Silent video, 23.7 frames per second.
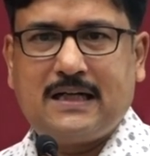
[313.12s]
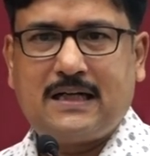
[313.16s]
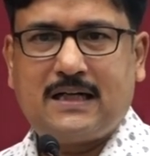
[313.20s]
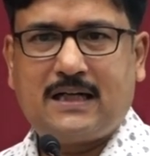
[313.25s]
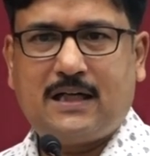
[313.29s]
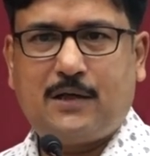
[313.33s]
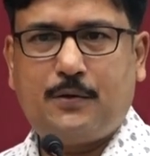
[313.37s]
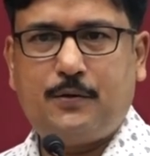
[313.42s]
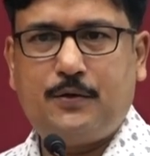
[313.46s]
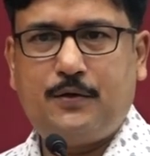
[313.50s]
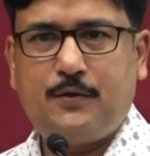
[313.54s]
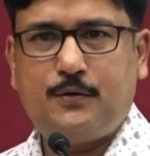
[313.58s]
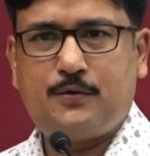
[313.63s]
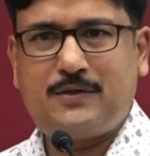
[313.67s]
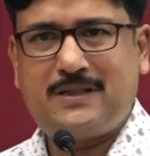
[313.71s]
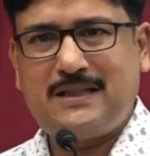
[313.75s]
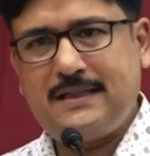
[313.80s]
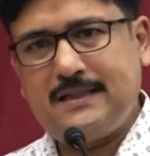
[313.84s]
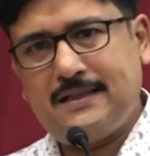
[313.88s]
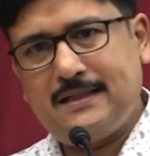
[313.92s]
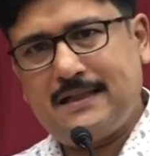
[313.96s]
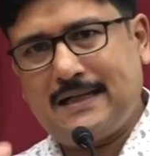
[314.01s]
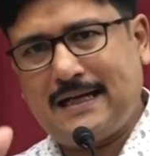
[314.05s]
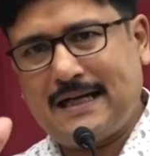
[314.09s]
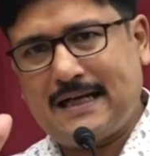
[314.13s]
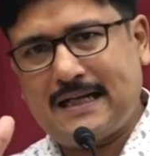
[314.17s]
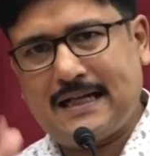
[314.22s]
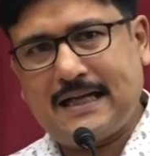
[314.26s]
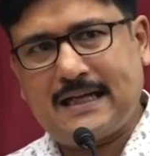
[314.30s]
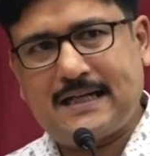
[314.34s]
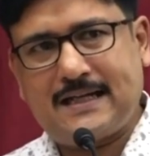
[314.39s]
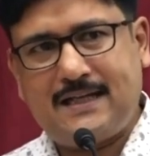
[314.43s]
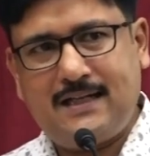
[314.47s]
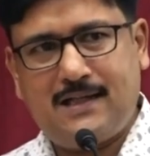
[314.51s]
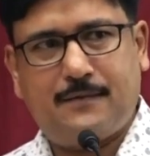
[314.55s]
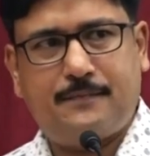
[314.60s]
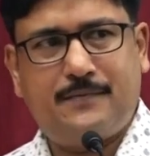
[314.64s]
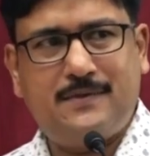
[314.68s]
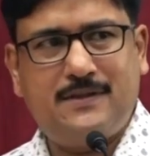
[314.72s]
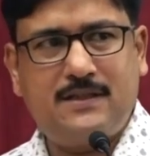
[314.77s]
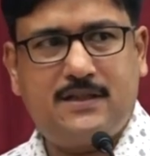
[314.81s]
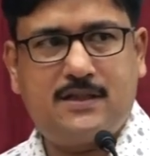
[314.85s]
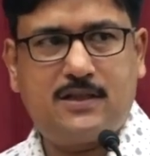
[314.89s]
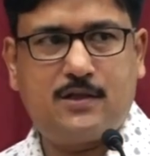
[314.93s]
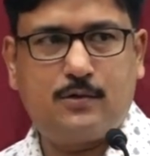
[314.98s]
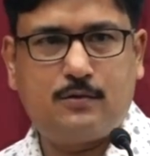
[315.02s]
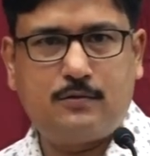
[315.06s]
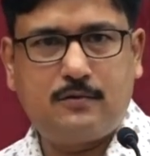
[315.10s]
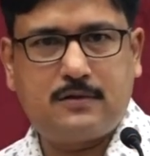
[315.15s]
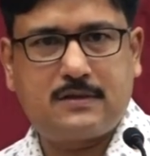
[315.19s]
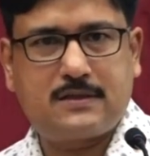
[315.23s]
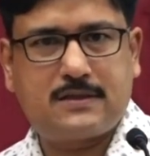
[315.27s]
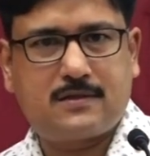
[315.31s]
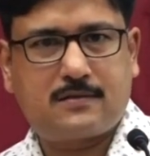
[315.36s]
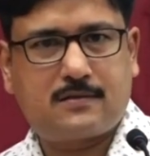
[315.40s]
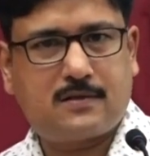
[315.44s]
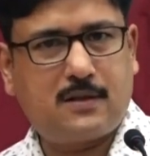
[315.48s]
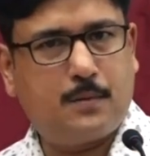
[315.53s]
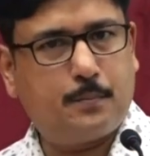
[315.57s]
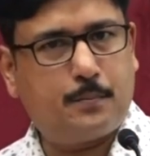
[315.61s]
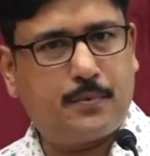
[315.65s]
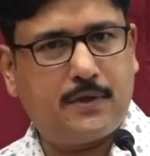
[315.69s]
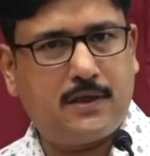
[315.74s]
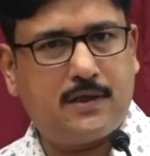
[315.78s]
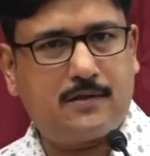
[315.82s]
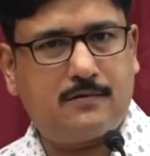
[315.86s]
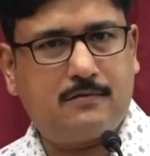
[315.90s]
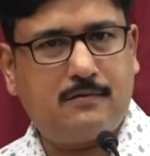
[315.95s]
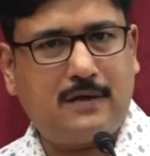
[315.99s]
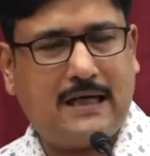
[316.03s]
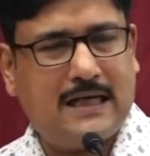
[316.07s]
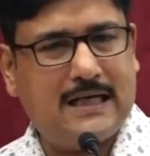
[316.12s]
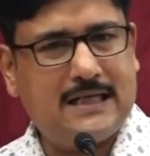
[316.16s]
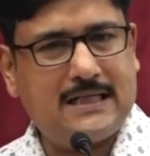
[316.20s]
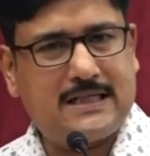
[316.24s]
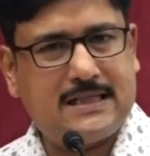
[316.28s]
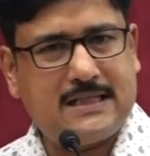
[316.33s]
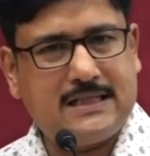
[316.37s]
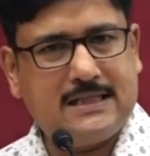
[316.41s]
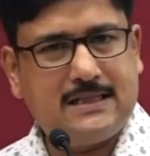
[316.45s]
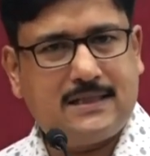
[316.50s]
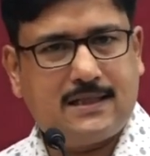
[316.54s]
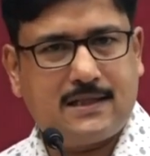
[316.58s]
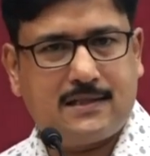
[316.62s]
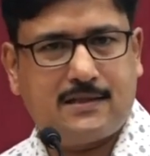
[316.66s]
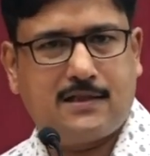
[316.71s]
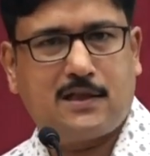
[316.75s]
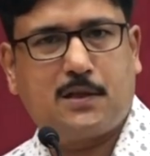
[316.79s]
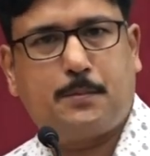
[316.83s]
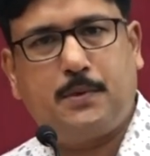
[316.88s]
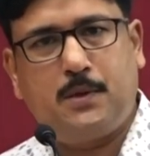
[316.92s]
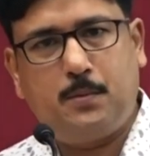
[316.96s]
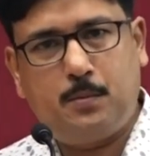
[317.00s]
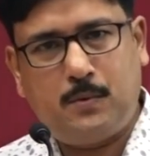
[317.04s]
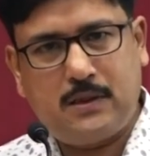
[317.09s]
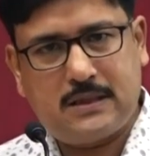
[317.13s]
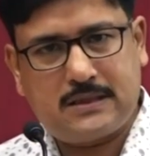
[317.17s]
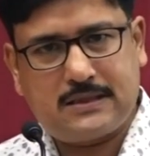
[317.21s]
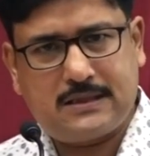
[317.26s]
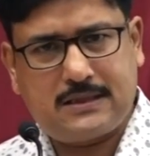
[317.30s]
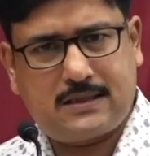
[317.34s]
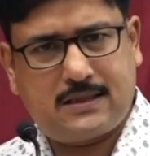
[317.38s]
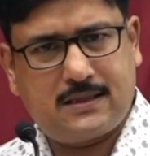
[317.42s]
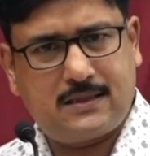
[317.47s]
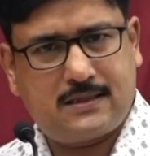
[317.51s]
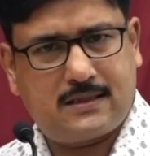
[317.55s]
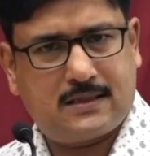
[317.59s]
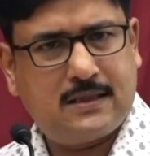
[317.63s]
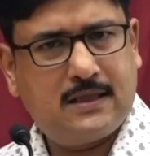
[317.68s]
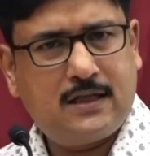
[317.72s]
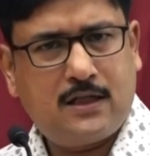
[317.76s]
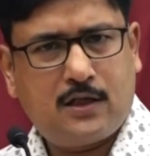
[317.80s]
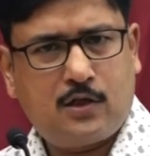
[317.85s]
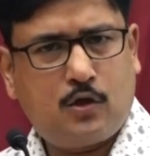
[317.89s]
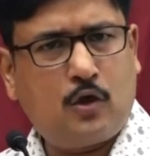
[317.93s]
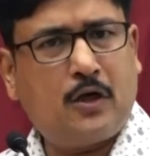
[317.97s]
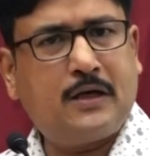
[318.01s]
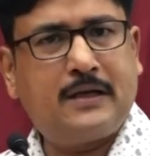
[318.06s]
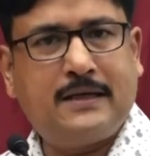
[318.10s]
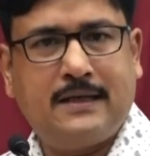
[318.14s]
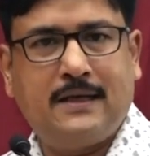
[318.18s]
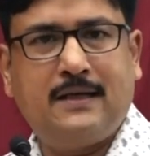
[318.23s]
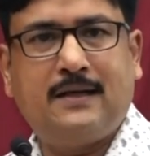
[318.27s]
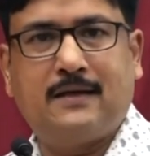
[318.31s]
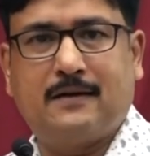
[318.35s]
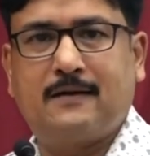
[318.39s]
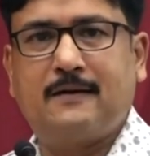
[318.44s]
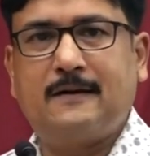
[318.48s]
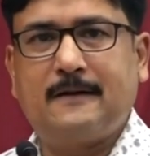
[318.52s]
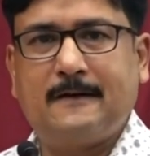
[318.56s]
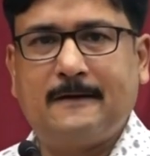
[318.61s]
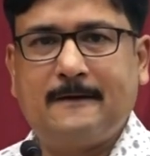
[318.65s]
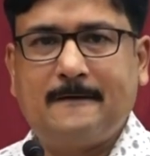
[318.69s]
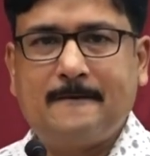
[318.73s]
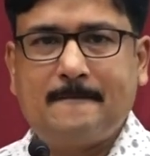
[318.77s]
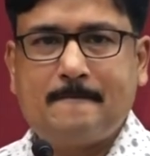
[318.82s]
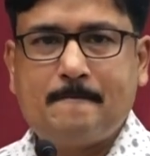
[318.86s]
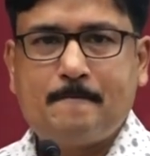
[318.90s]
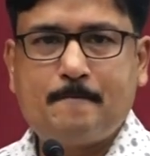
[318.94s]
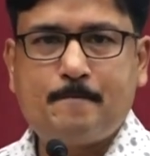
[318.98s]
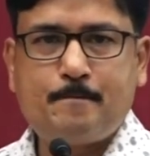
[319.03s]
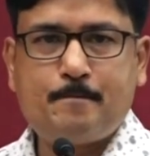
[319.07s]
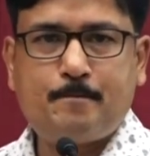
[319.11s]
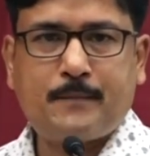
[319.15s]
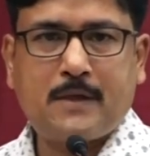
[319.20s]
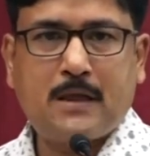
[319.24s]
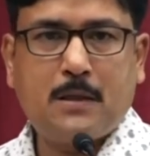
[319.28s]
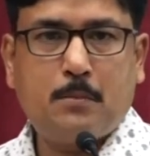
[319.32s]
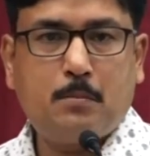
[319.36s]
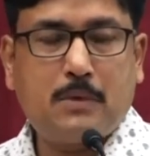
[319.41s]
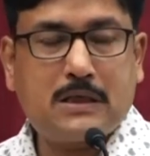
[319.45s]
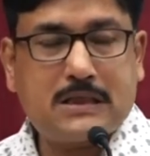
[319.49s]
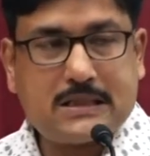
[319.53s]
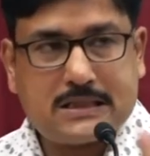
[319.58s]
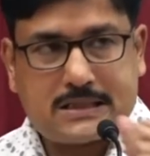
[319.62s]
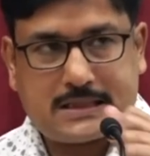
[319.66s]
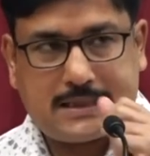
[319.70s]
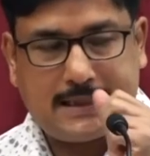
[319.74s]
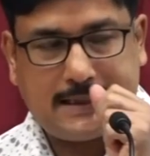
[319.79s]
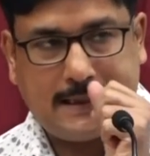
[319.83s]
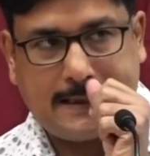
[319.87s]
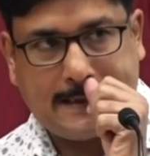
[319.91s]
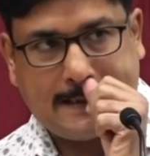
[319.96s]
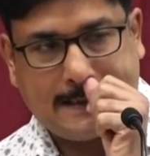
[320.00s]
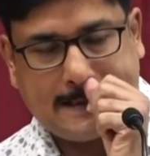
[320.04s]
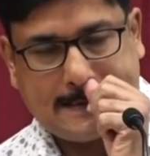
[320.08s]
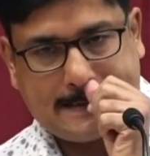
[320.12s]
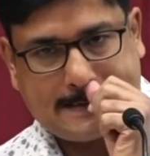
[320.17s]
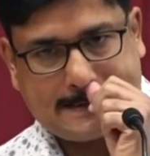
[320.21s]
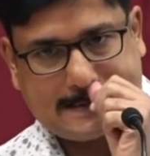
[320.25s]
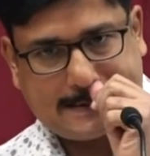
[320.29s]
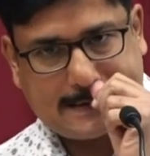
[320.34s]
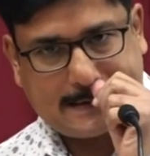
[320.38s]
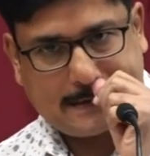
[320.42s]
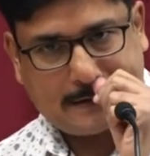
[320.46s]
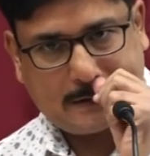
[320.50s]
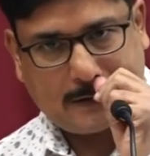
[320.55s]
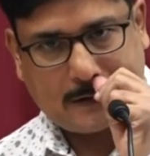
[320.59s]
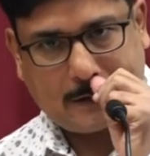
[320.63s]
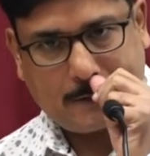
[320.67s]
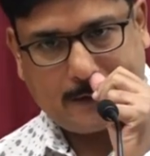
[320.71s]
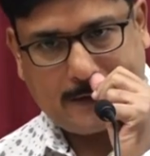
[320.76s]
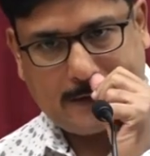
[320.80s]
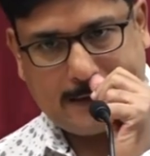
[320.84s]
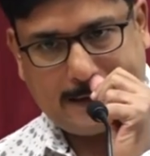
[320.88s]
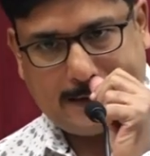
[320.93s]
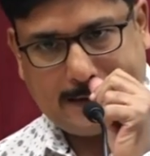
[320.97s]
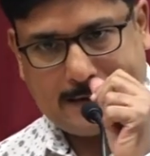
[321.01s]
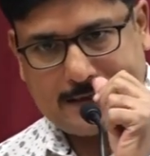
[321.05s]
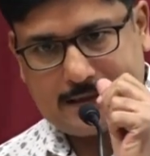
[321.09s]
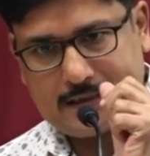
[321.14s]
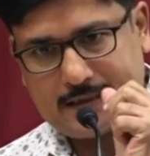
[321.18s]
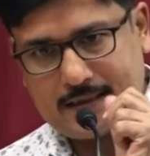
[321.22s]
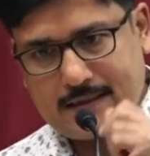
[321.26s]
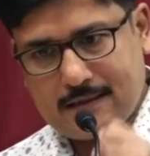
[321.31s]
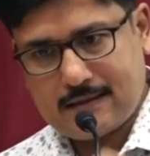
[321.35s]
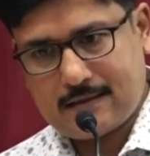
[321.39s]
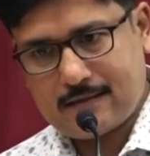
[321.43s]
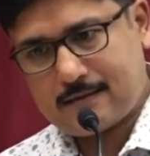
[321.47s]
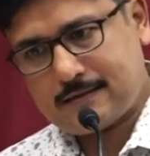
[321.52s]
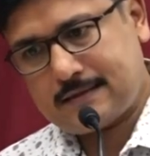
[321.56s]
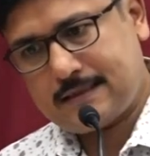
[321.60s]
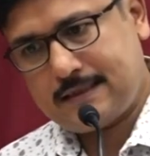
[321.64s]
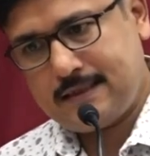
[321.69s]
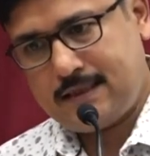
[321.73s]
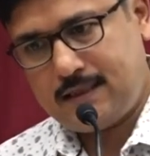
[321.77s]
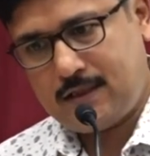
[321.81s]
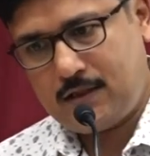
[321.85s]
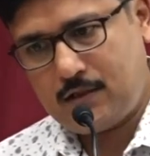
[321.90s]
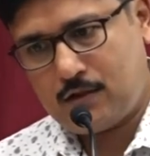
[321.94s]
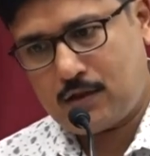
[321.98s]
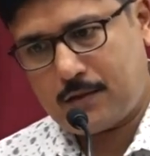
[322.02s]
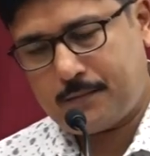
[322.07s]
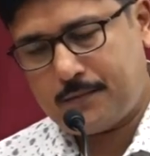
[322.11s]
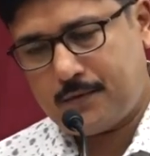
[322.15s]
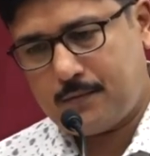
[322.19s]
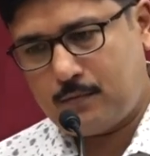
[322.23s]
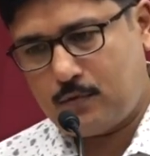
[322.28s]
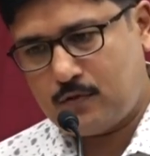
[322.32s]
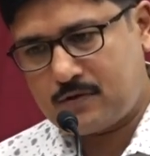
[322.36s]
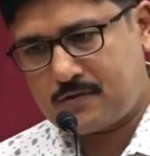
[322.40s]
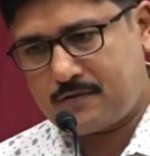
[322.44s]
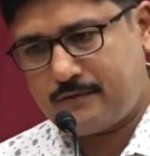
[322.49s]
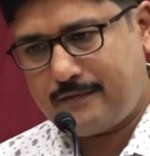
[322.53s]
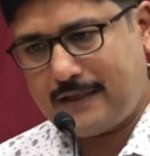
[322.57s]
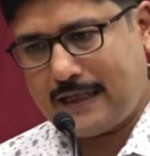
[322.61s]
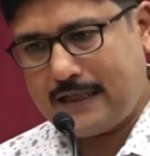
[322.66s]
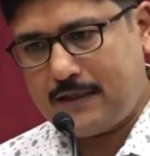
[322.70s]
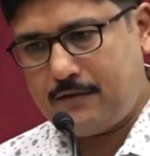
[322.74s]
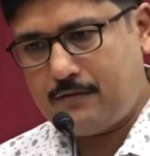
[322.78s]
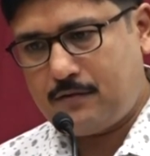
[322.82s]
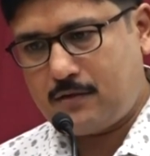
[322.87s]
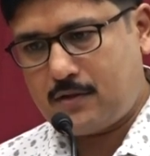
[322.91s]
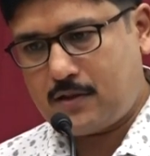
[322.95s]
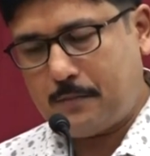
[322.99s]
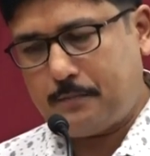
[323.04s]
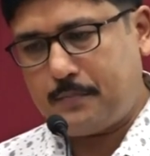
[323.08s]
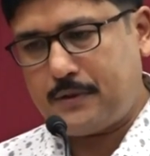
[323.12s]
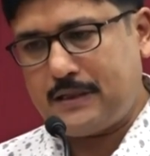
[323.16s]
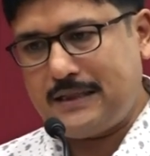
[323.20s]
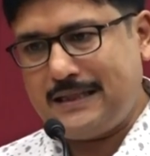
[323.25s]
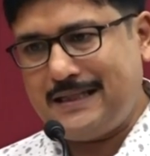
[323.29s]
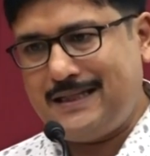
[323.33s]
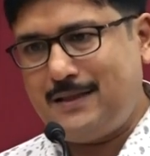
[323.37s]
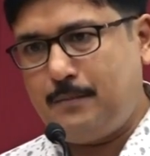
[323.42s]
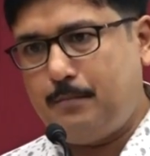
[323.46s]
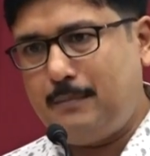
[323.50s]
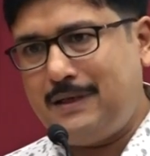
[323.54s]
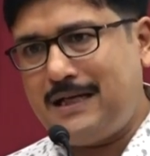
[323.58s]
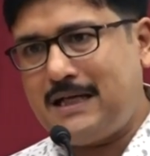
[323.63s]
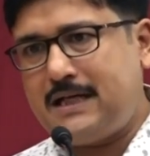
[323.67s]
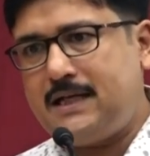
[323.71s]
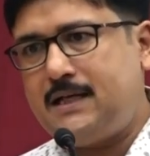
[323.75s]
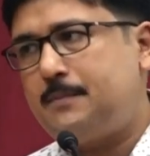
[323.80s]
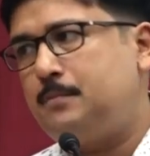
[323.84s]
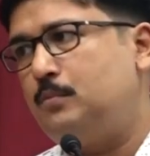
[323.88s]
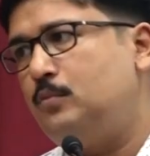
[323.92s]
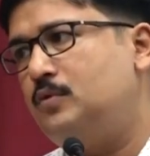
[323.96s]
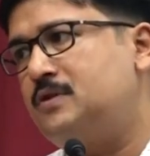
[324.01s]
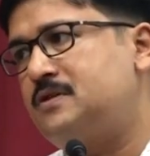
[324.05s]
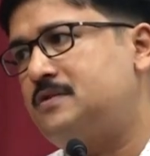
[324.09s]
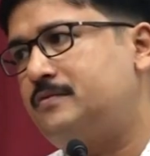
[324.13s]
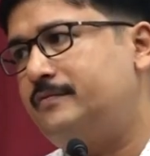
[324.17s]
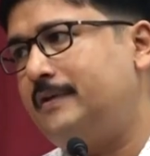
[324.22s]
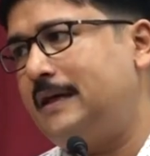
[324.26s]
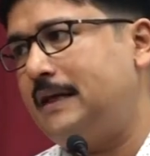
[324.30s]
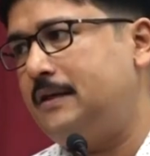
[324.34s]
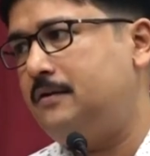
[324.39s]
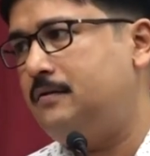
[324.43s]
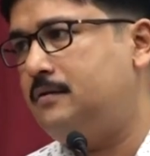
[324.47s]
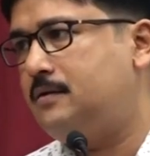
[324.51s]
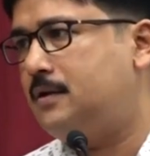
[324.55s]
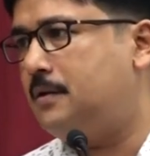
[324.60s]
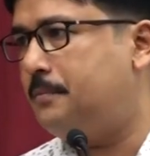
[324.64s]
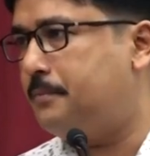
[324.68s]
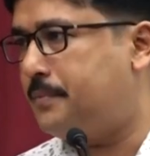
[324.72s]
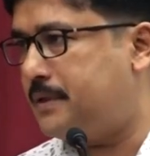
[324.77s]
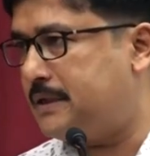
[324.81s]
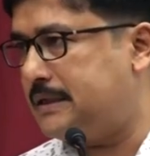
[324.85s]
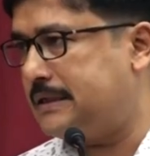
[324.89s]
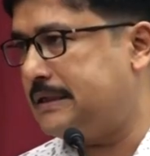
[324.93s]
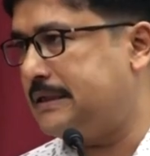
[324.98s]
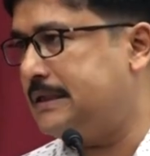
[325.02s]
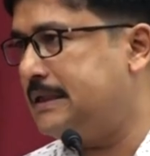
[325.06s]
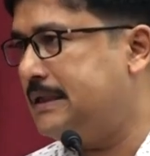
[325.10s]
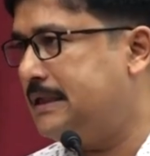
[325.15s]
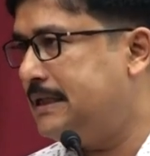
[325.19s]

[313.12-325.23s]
Now you see in the hierarchy of institutes compared to I I Ts and other premiers, it is not there. But still he is not only the C E O of the most valued company, he made it most valued company.